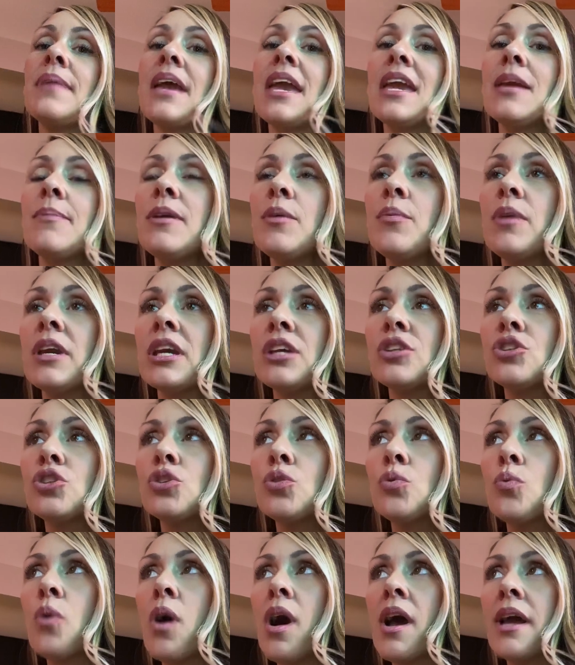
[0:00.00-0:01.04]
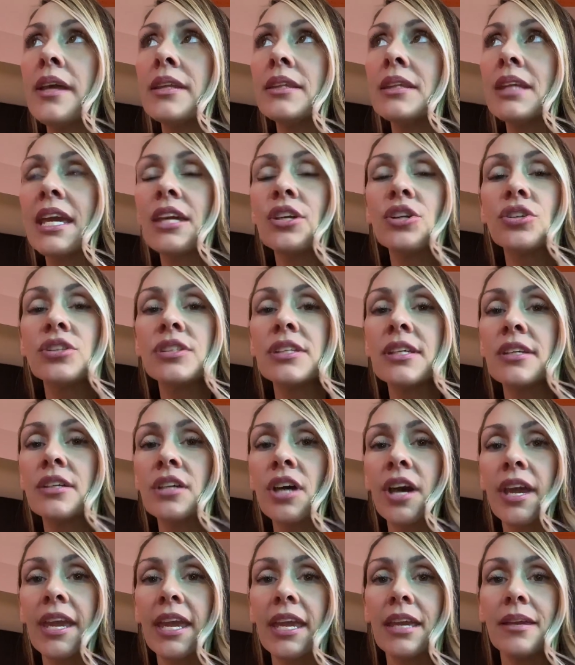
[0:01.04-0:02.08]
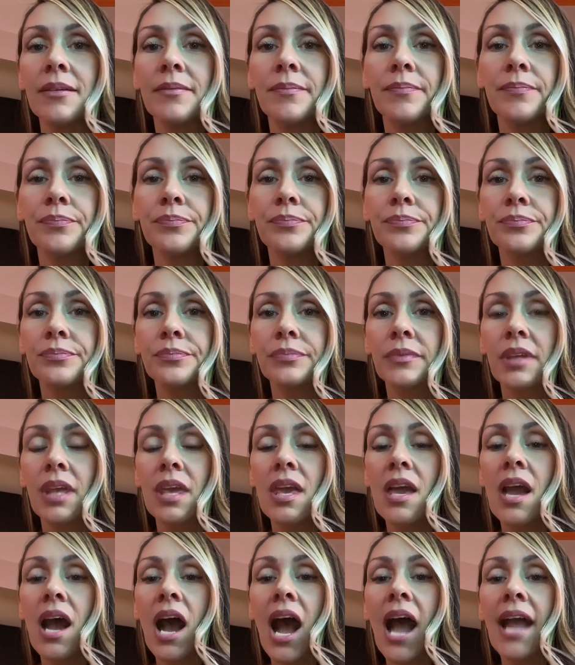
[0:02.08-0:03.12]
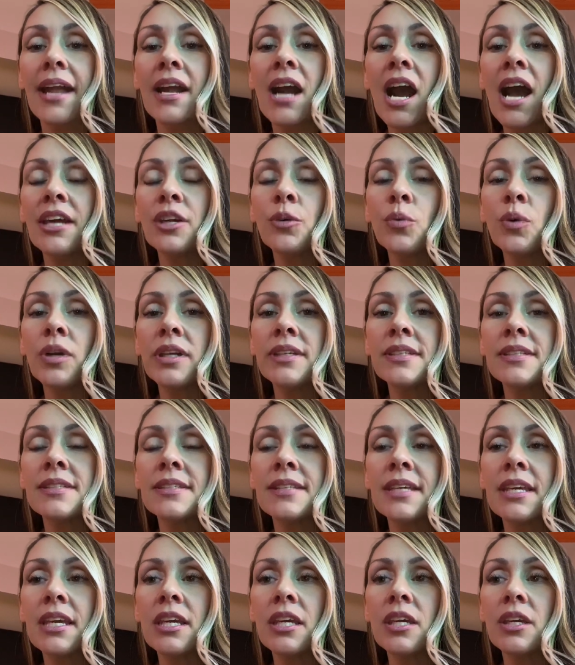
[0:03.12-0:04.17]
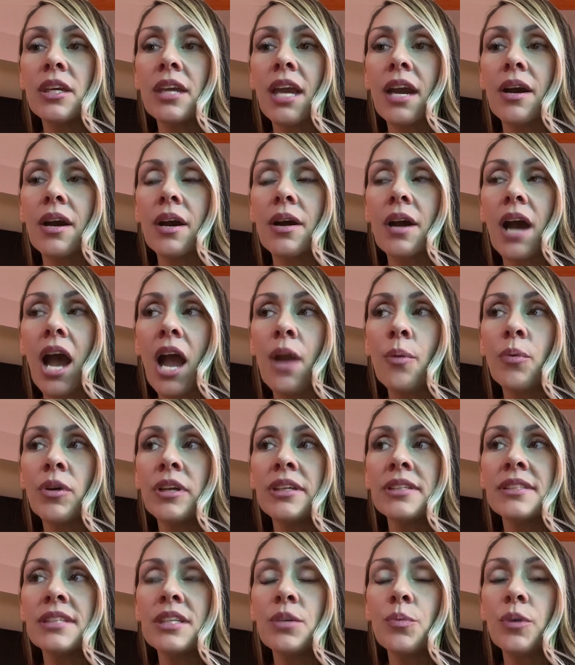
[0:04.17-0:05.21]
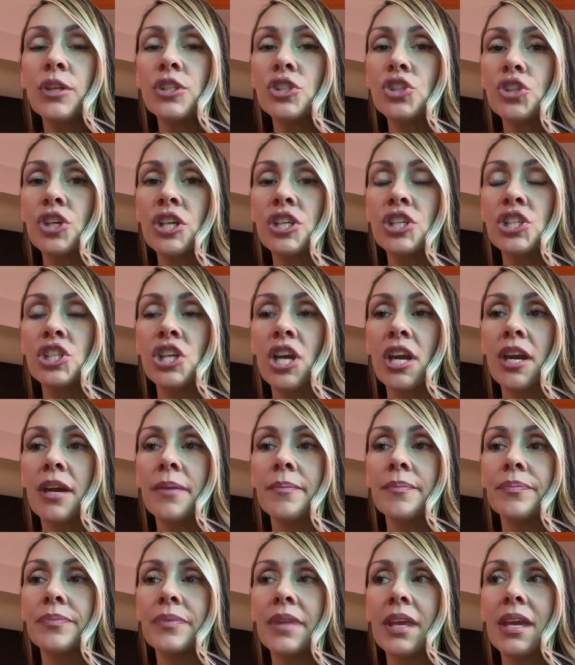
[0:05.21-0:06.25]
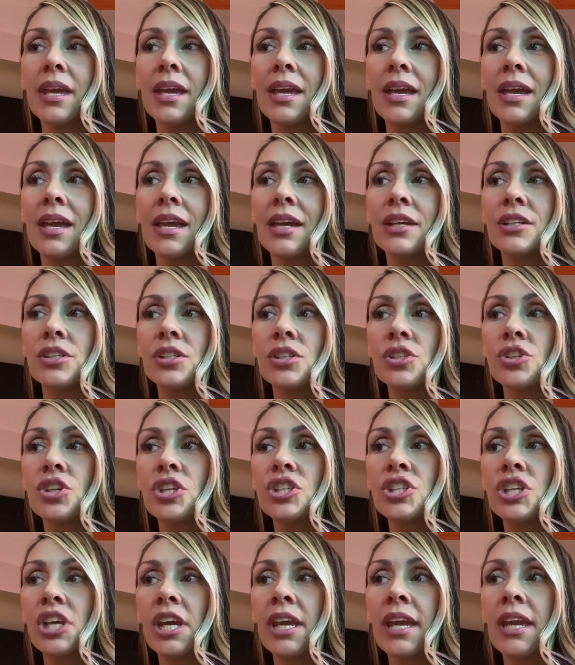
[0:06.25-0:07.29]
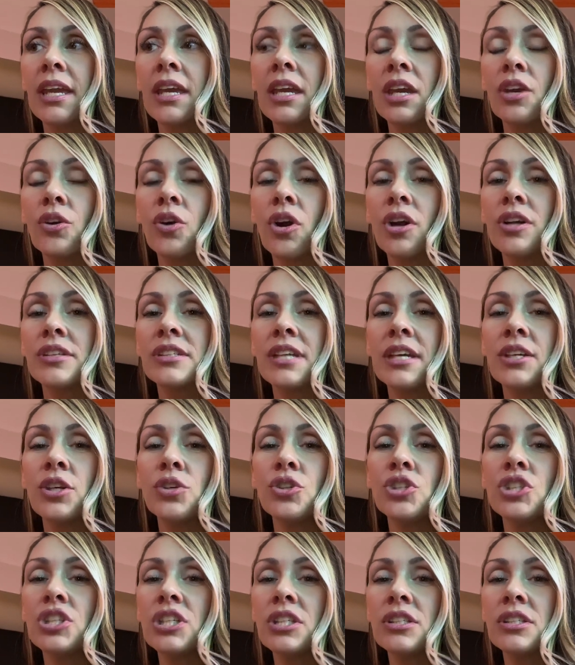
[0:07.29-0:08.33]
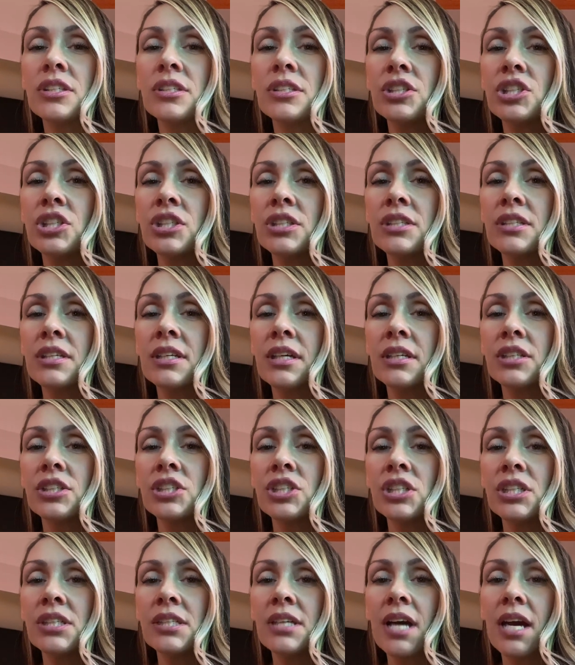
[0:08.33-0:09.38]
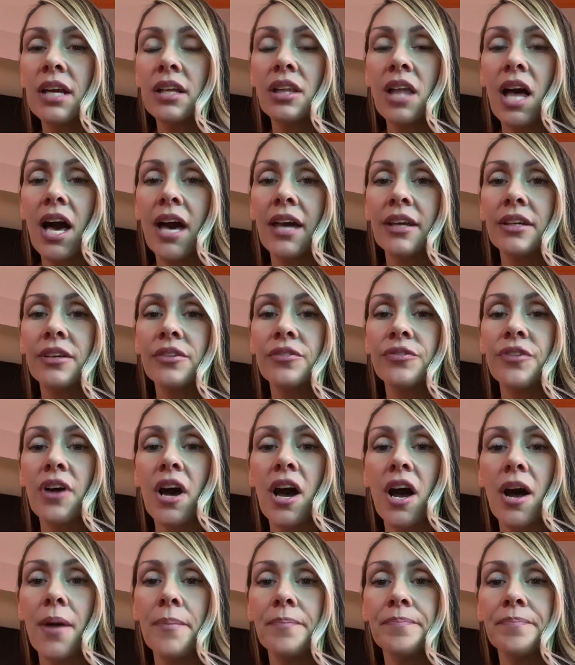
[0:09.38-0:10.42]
Maybe we could do one later tonight. I kind of want to see. I want to see when Trisha can get on, because I know she's got a lot of